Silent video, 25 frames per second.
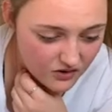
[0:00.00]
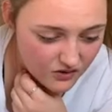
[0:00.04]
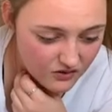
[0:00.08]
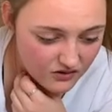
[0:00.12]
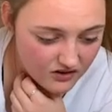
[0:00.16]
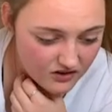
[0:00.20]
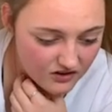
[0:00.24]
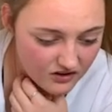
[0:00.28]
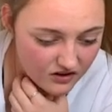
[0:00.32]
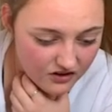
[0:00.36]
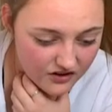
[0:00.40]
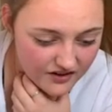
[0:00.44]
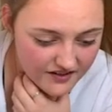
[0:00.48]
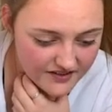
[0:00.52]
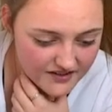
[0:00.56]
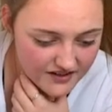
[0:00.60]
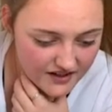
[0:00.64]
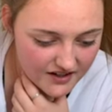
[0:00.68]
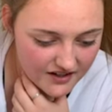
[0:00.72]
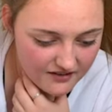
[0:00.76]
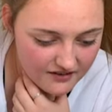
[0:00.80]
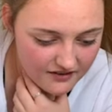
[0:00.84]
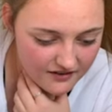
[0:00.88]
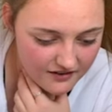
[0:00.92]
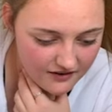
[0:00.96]
go with the longest
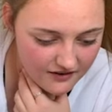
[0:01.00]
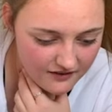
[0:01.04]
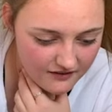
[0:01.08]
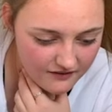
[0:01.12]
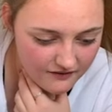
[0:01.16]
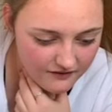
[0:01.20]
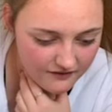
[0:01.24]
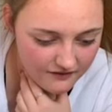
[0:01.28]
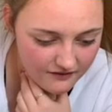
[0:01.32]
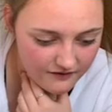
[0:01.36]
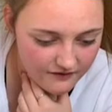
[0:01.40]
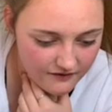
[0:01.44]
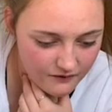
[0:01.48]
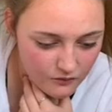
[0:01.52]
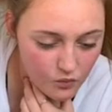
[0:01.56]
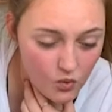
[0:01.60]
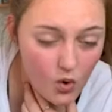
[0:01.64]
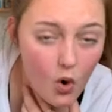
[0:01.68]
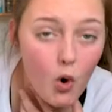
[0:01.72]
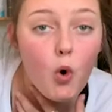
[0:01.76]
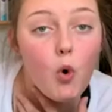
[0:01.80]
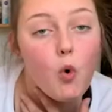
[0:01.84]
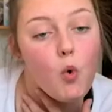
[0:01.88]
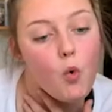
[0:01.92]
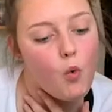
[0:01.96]
answer.
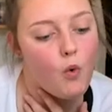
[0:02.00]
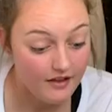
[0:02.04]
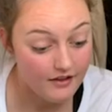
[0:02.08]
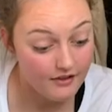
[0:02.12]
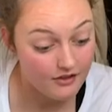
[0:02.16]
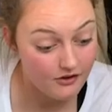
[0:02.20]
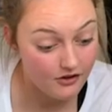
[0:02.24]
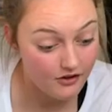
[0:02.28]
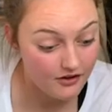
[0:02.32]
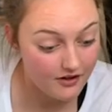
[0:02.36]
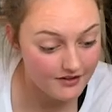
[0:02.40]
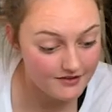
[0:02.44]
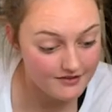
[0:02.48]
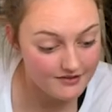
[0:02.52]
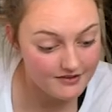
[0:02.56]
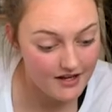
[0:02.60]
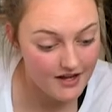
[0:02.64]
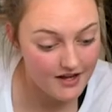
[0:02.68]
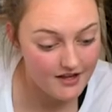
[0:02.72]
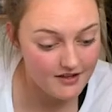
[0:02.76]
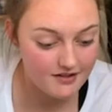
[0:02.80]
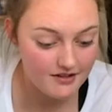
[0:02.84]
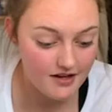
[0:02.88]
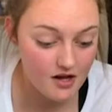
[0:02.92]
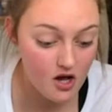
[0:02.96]
Woo! Longest
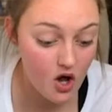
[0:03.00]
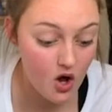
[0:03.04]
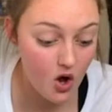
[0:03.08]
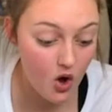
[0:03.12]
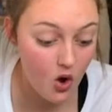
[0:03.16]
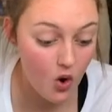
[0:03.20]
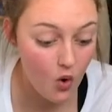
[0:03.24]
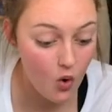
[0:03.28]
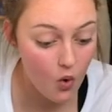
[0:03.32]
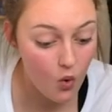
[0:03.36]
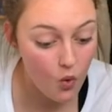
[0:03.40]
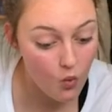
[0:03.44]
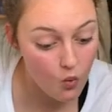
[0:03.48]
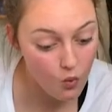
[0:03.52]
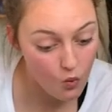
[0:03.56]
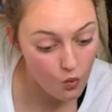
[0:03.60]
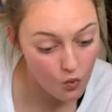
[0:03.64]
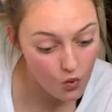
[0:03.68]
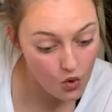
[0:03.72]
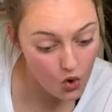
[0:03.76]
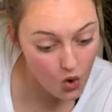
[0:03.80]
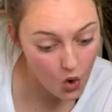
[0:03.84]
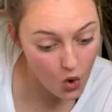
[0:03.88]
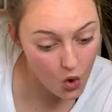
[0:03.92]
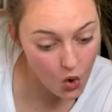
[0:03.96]
answer.
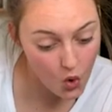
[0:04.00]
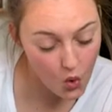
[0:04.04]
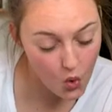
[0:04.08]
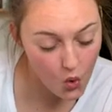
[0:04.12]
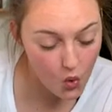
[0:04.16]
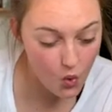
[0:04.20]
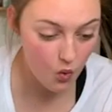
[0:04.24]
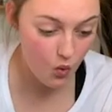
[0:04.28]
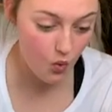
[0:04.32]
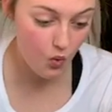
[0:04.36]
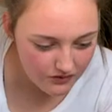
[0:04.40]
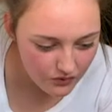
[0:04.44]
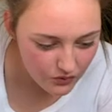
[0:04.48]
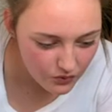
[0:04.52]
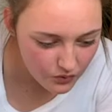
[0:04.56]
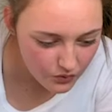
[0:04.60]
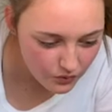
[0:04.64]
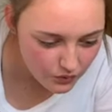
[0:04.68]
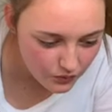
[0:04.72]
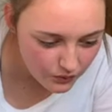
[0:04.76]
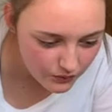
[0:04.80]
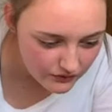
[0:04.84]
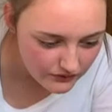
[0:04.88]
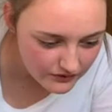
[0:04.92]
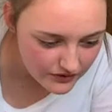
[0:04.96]
Woo!
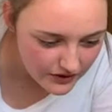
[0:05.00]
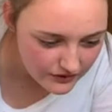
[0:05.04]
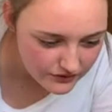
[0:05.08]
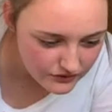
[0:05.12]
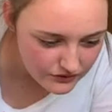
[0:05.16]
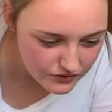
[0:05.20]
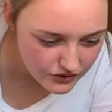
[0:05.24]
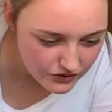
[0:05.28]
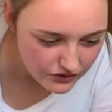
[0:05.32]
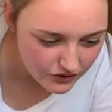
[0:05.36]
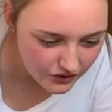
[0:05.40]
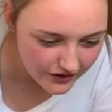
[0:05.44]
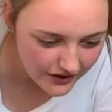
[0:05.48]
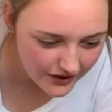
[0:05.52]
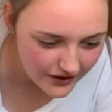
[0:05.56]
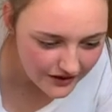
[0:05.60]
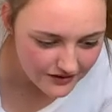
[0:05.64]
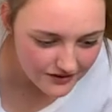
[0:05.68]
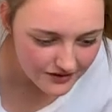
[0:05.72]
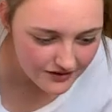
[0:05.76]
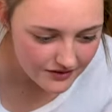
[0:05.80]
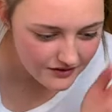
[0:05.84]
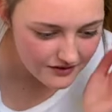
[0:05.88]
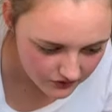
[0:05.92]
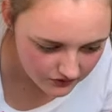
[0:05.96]
Ooh, there's two long
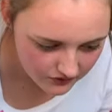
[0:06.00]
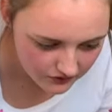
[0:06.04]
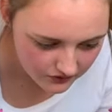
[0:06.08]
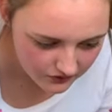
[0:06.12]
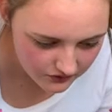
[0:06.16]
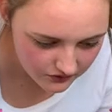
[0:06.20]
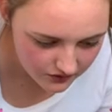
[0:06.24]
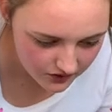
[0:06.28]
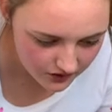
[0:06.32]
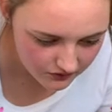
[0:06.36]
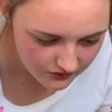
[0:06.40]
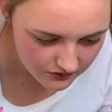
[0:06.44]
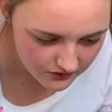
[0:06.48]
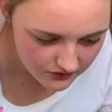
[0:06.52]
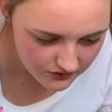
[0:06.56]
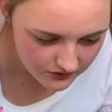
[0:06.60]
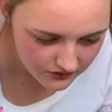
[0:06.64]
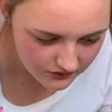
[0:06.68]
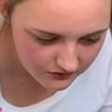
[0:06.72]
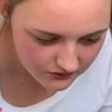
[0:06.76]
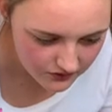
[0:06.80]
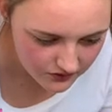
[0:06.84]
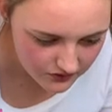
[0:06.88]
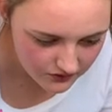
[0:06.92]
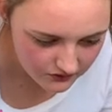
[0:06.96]
answers. Let's just go with this
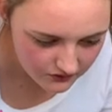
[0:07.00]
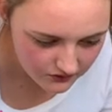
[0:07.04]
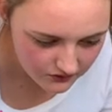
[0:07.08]
one.